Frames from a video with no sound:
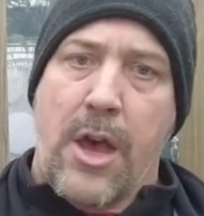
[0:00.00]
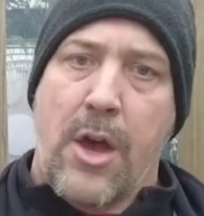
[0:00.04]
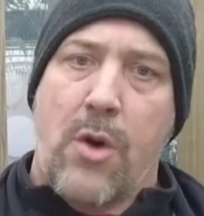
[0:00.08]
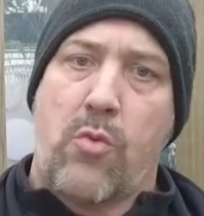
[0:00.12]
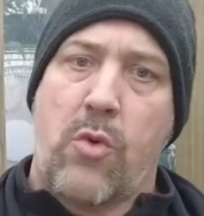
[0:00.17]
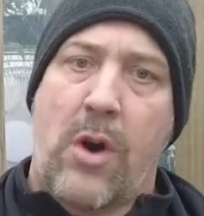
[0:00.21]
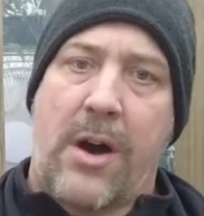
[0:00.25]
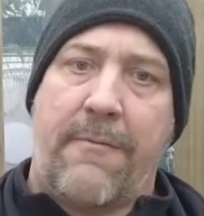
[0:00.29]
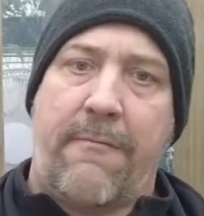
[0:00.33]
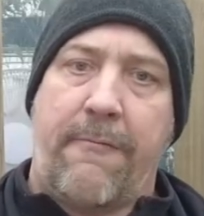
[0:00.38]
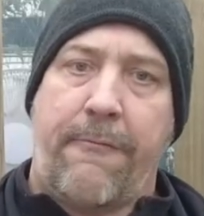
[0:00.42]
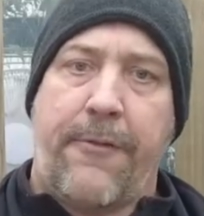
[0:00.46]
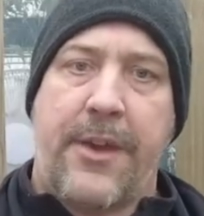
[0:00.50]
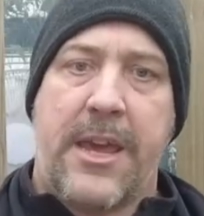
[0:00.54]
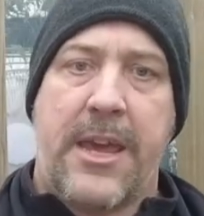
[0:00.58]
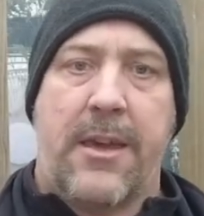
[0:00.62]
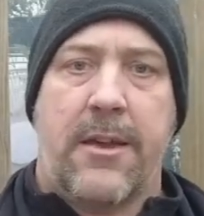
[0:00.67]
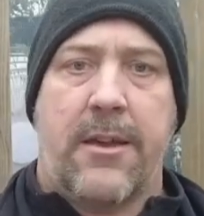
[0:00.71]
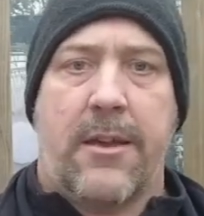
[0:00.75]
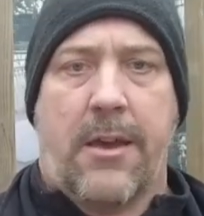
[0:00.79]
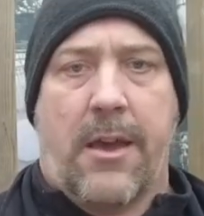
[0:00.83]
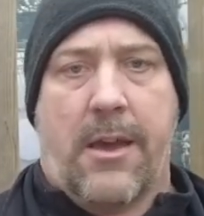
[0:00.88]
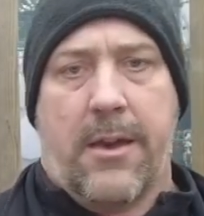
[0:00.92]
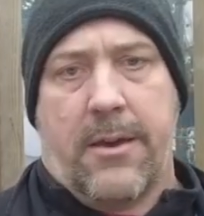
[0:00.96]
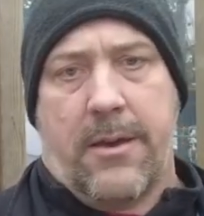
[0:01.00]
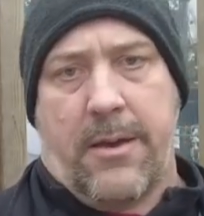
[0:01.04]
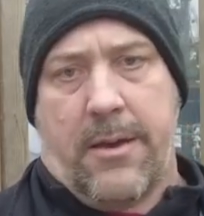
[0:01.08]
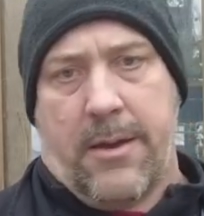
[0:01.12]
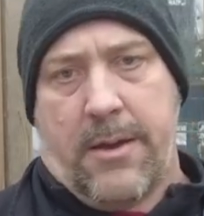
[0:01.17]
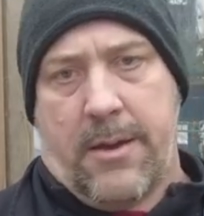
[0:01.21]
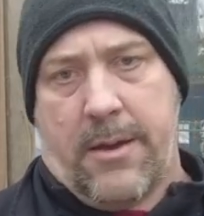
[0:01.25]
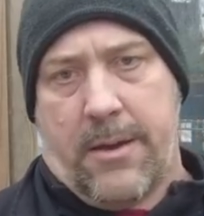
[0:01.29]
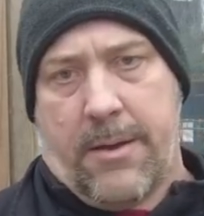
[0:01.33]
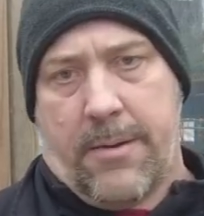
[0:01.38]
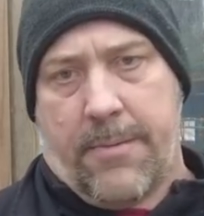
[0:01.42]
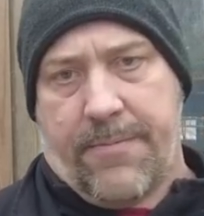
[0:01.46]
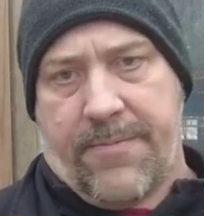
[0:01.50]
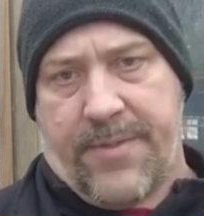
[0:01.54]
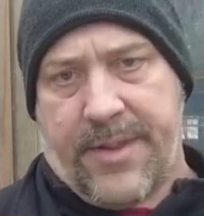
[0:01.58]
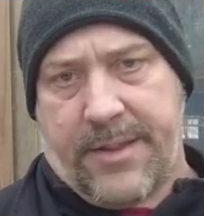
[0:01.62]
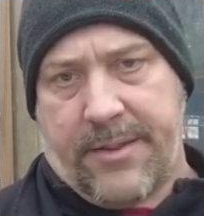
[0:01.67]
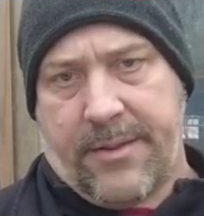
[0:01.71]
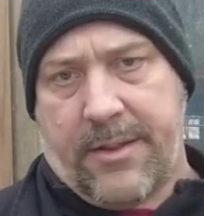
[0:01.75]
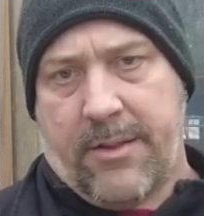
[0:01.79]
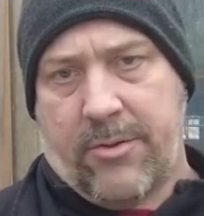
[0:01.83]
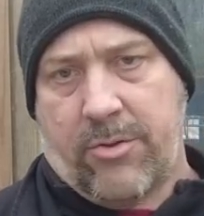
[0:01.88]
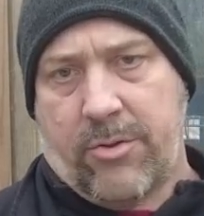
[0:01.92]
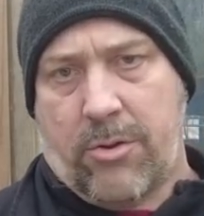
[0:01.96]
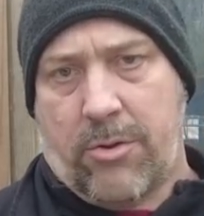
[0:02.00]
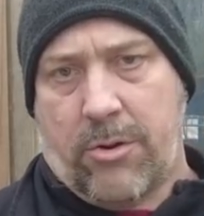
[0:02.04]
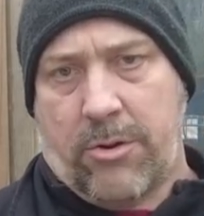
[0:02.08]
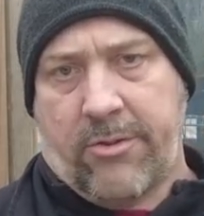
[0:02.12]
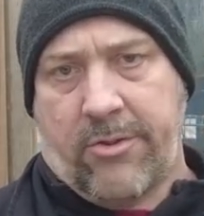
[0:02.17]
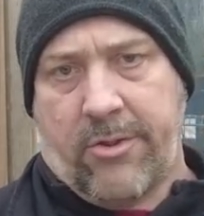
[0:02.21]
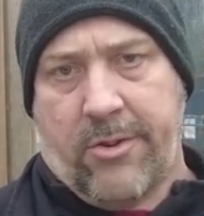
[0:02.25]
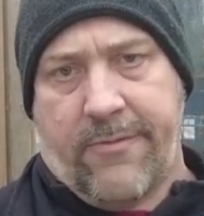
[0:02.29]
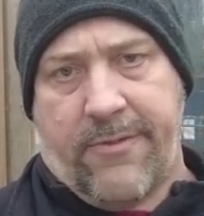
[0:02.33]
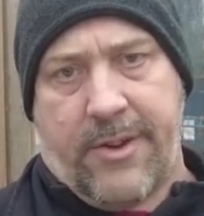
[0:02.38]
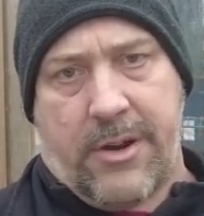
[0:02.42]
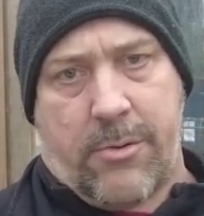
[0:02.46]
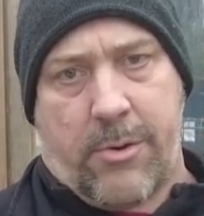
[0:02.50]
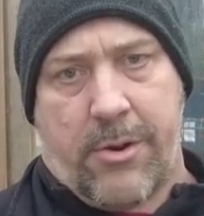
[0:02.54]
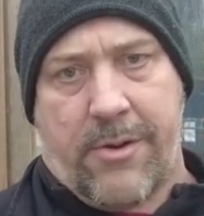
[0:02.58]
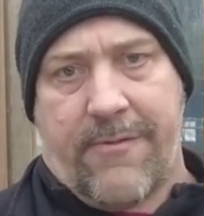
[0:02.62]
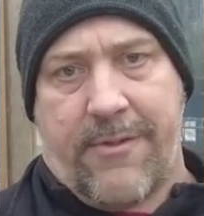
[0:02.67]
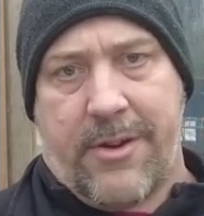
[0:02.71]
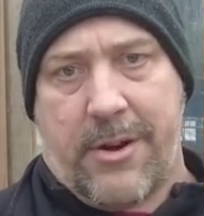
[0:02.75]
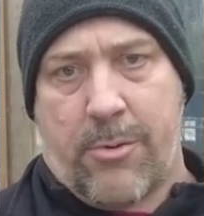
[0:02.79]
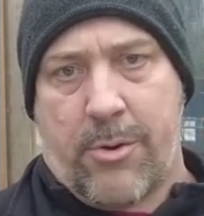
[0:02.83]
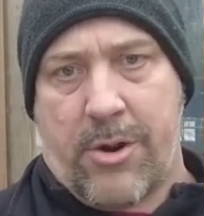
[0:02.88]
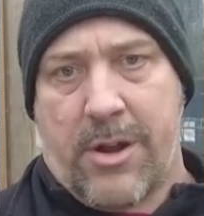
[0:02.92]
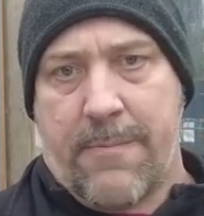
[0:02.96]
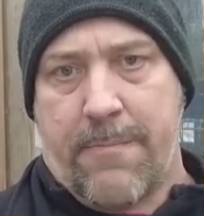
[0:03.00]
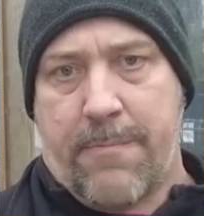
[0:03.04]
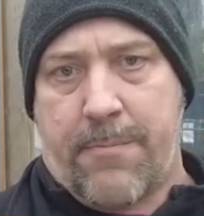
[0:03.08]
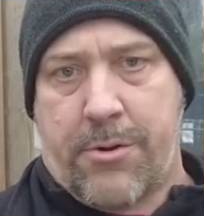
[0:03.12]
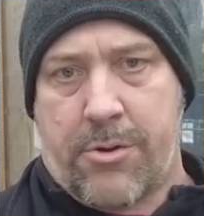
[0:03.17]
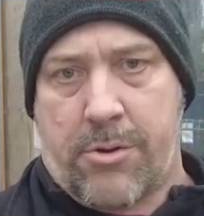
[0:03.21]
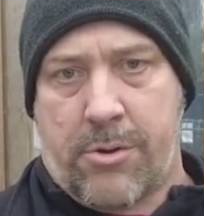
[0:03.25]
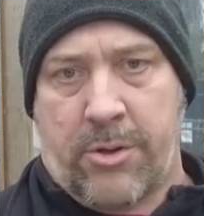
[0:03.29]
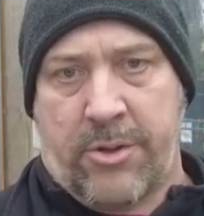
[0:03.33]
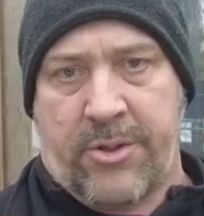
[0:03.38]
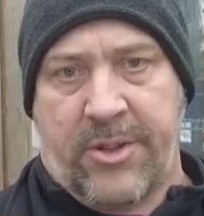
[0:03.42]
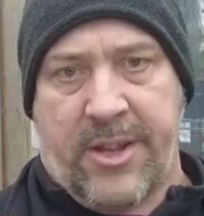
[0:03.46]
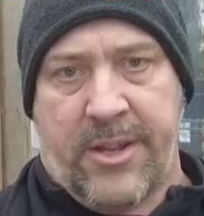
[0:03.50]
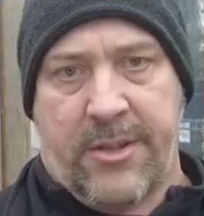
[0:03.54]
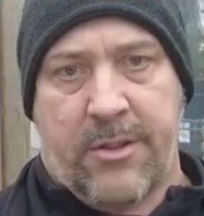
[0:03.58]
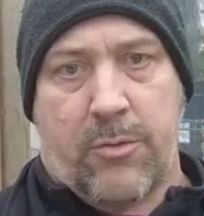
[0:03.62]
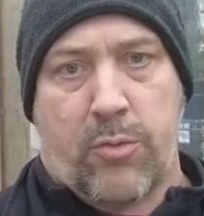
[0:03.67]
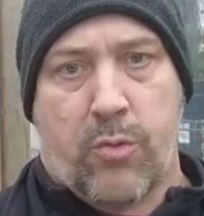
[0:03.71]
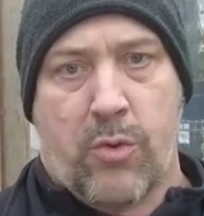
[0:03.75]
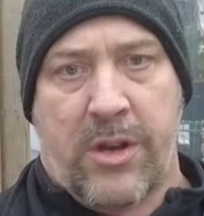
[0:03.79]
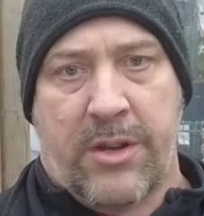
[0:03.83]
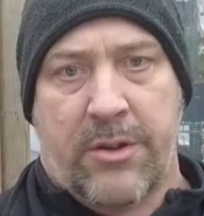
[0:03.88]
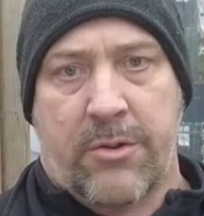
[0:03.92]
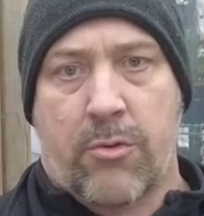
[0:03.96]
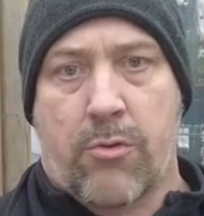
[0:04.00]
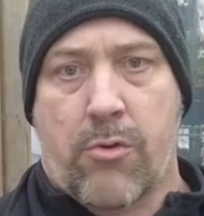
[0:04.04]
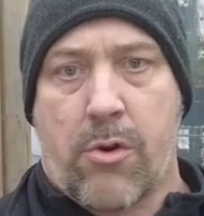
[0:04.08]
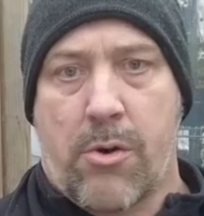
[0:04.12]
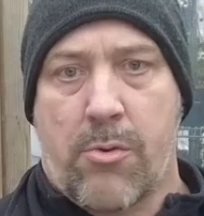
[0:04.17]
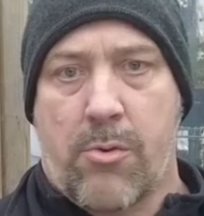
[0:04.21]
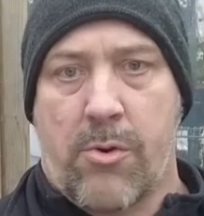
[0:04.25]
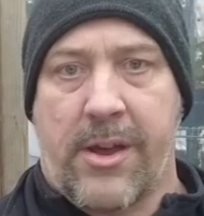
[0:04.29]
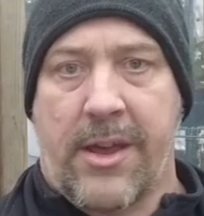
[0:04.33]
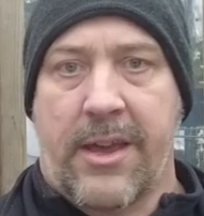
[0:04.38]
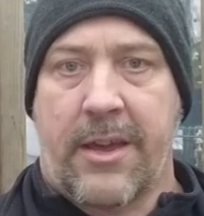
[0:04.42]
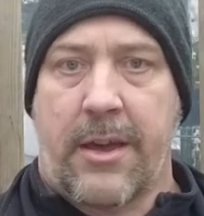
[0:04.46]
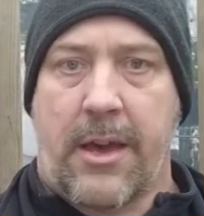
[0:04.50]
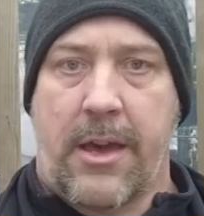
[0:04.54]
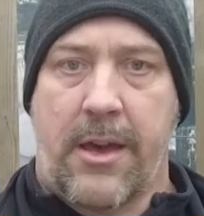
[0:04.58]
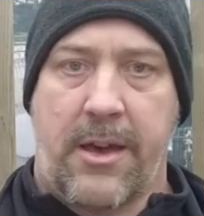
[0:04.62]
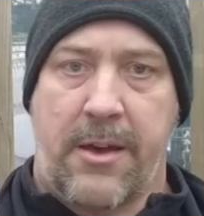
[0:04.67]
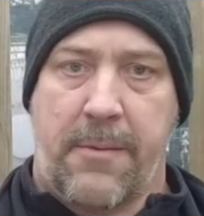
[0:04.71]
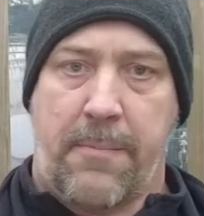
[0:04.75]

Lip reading: One thing that is also very, very important when growing